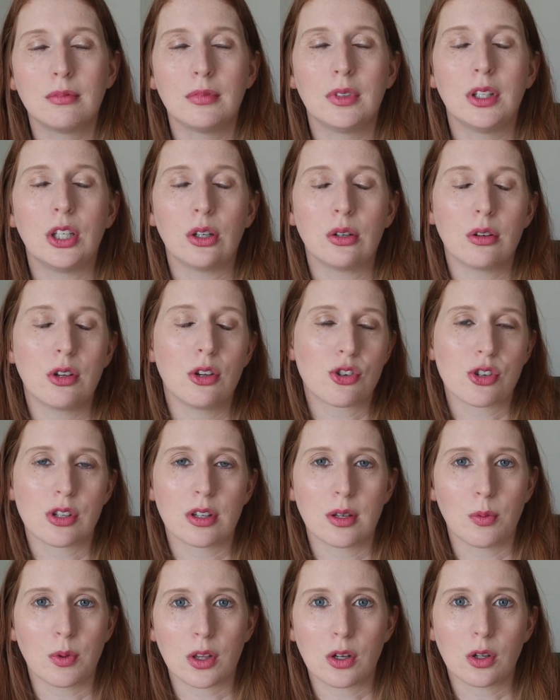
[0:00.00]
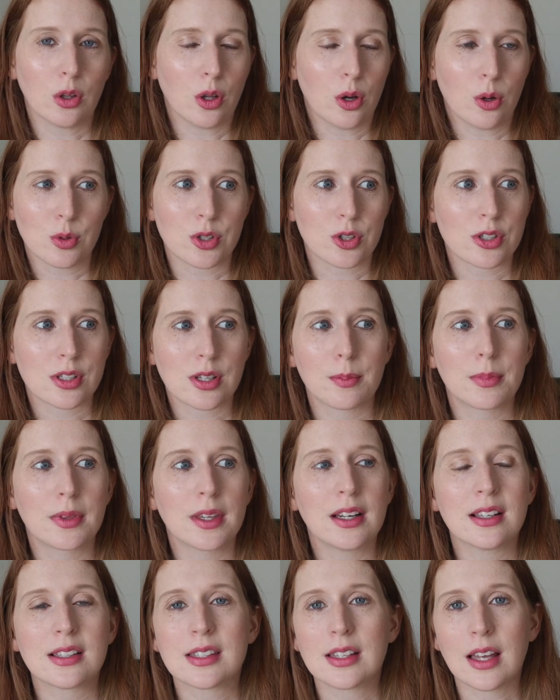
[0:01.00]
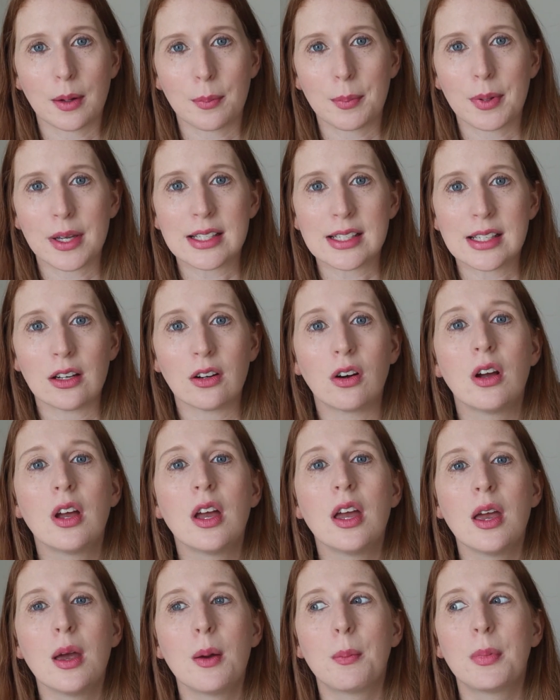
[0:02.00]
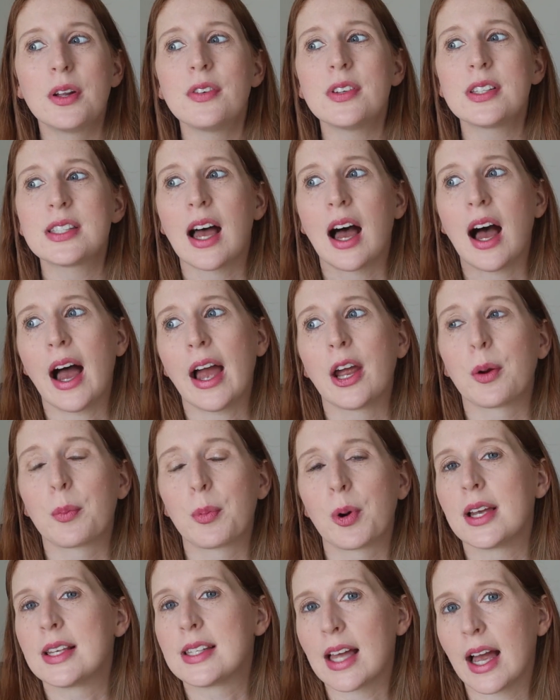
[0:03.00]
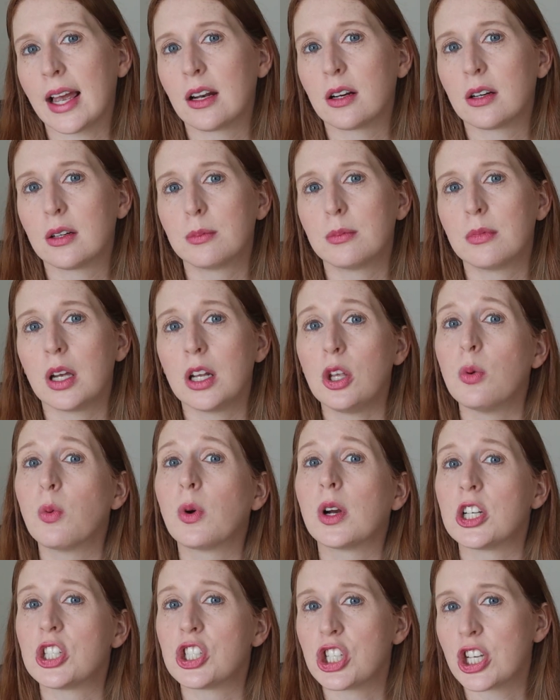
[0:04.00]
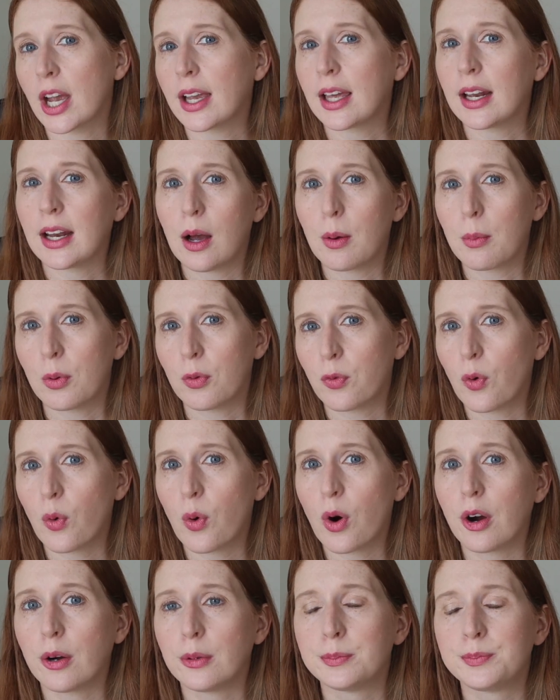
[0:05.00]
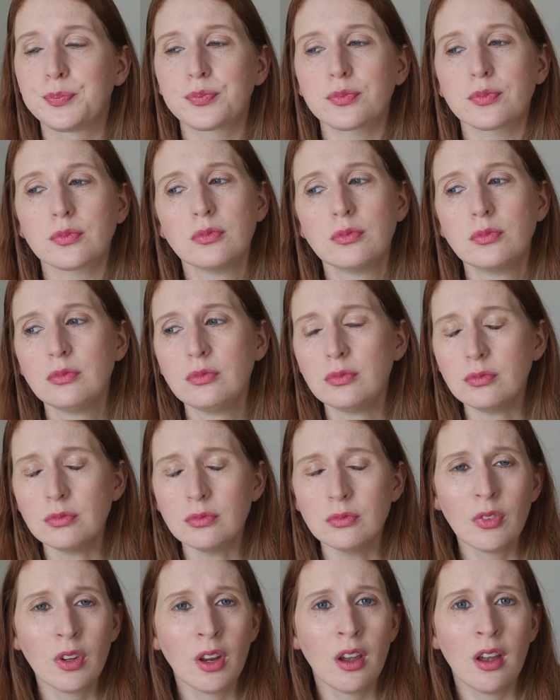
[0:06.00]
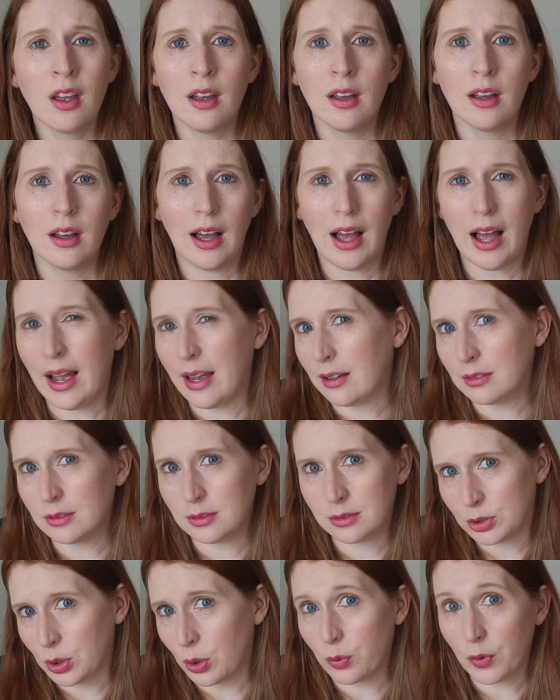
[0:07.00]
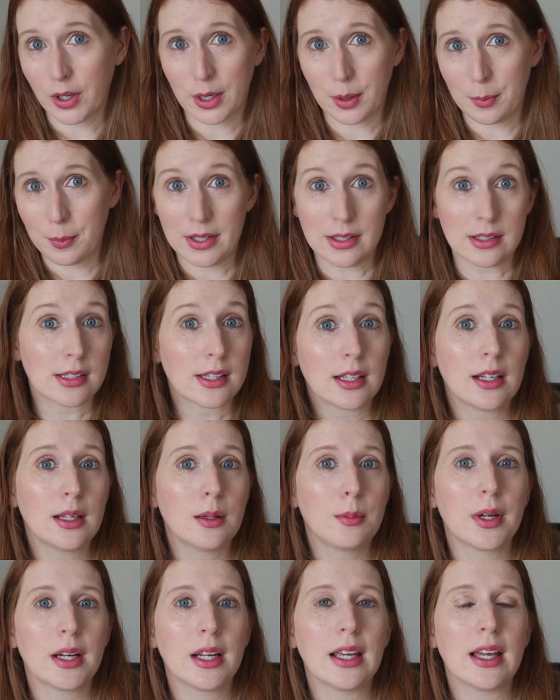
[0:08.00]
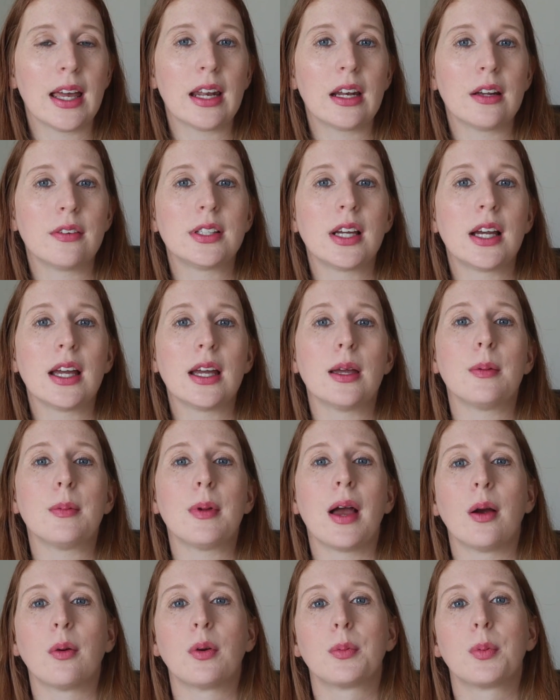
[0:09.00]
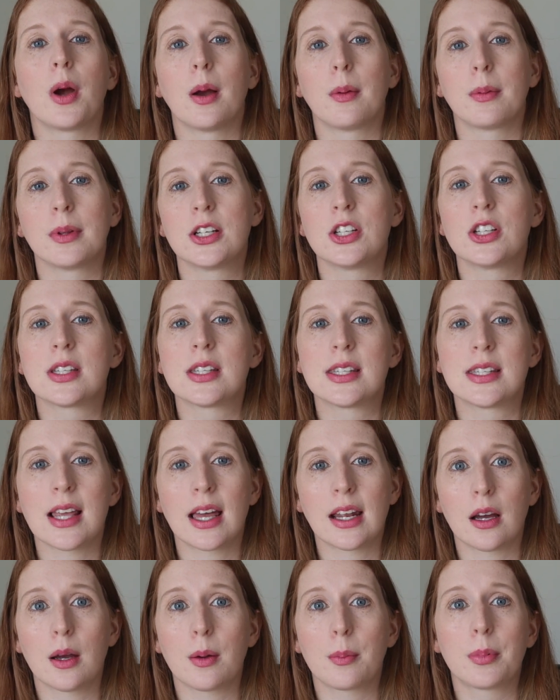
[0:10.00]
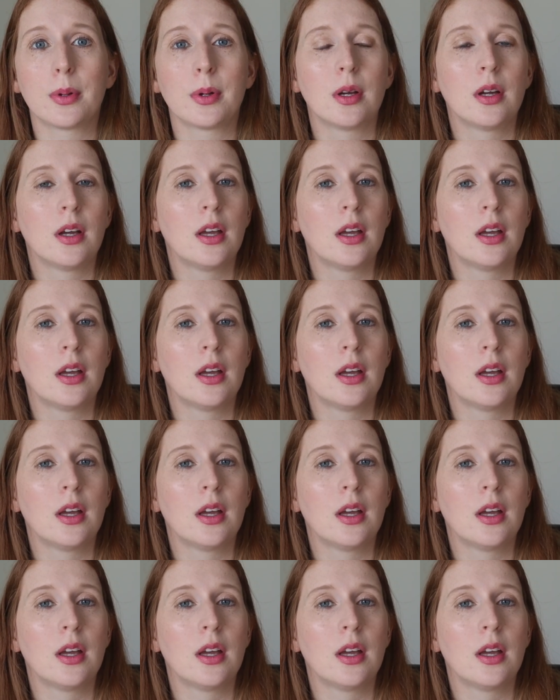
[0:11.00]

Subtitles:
Usually with clothes or something, it's not a big deal. But if it's a higher price item and you want to check it out before, I don't recommend sending money ahead of time. I would probably just set up